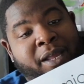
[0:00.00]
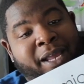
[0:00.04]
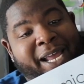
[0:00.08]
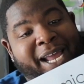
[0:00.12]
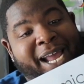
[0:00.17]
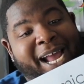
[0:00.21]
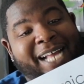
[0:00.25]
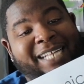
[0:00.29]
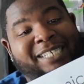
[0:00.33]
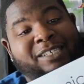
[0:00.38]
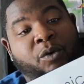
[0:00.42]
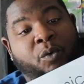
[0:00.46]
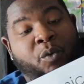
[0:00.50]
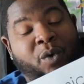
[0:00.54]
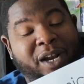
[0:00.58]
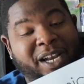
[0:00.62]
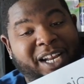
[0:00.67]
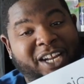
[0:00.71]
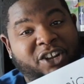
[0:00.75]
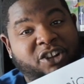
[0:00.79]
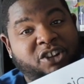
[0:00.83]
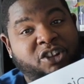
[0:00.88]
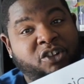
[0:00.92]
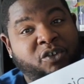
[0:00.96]
It has a
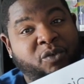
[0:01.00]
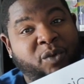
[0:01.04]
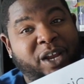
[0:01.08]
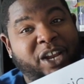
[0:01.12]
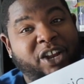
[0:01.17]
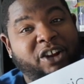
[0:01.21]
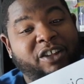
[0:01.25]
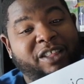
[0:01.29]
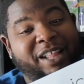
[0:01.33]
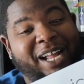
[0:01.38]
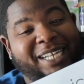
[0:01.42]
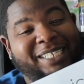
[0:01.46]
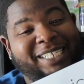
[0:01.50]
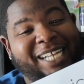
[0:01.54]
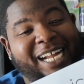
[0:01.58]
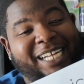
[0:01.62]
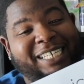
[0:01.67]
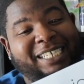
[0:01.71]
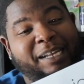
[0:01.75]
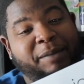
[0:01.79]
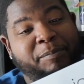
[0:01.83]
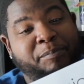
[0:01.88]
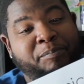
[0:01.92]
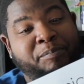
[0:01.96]
1-inch tweeter that's
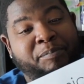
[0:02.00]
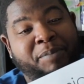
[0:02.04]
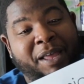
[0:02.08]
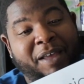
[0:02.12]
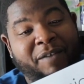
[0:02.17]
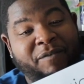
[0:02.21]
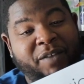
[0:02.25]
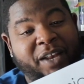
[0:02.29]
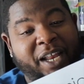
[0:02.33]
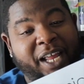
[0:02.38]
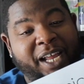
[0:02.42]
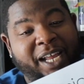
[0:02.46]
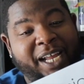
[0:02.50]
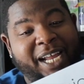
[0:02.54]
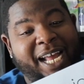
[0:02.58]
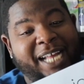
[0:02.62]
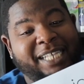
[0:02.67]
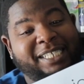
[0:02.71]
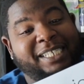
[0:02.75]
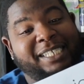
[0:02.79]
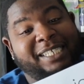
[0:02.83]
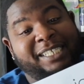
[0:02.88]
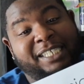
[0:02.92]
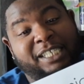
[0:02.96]
actually pivoting. It
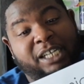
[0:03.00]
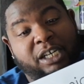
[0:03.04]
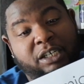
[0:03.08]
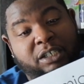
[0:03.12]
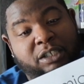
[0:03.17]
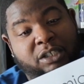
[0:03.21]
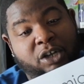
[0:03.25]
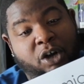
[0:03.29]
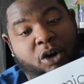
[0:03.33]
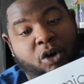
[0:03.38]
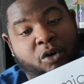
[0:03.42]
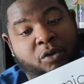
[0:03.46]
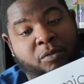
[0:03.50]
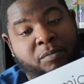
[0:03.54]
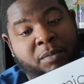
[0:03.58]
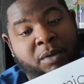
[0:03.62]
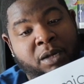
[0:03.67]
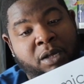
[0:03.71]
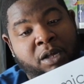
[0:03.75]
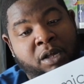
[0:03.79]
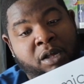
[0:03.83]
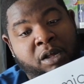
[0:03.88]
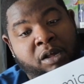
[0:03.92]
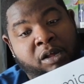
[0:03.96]
has a silk
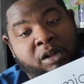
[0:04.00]
dome.